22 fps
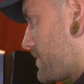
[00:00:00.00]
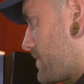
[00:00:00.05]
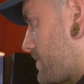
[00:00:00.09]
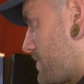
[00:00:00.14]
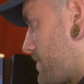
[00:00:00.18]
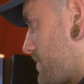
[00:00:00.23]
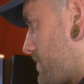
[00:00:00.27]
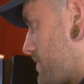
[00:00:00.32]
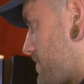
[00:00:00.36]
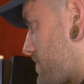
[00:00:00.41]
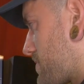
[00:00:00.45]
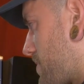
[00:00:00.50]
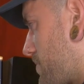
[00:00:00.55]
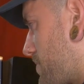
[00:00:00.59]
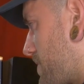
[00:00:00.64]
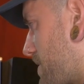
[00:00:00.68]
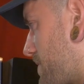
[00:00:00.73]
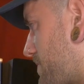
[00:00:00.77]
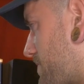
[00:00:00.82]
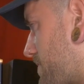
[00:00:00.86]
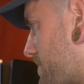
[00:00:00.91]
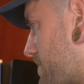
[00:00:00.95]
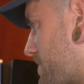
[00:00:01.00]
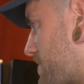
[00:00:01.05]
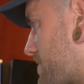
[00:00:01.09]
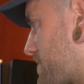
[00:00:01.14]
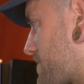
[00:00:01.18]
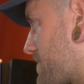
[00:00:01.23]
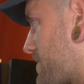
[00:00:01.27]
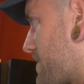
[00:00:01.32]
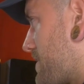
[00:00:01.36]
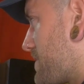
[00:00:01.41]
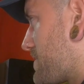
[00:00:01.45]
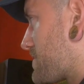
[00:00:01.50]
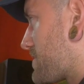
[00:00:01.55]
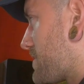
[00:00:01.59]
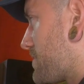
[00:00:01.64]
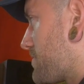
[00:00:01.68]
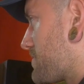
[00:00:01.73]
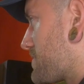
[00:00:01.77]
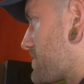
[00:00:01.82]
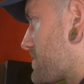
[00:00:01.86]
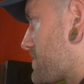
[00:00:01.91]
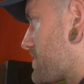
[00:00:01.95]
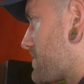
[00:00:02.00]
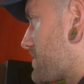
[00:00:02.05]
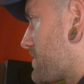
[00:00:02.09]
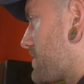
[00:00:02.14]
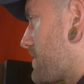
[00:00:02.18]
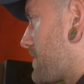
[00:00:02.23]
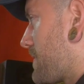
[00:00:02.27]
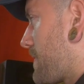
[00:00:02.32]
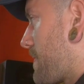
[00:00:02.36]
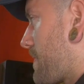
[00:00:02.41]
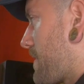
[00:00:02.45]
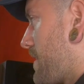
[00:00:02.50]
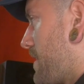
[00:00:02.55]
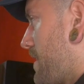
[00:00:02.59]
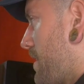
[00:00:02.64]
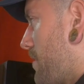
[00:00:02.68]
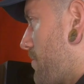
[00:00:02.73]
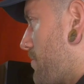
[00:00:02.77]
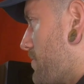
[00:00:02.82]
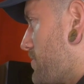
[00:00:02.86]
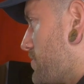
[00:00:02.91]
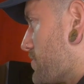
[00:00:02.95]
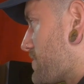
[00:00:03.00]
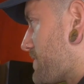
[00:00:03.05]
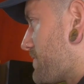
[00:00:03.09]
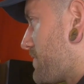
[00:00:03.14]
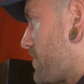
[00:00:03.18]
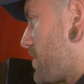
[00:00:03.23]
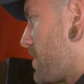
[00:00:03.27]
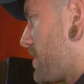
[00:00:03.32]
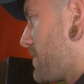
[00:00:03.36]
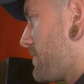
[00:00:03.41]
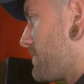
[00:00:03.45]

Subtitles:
Stop that first. Yeah, it stopped. Beautiful.